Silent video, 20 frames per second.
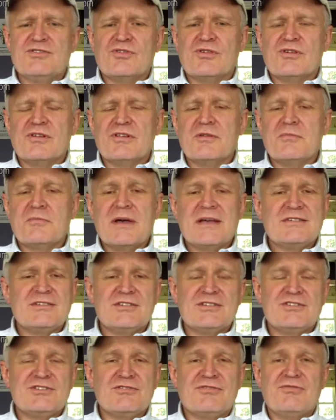or the
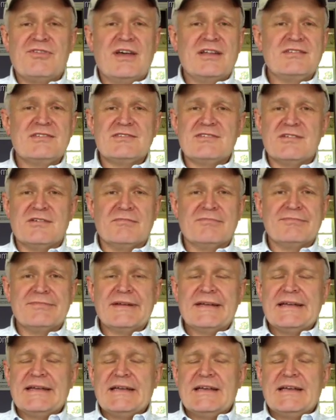message offends them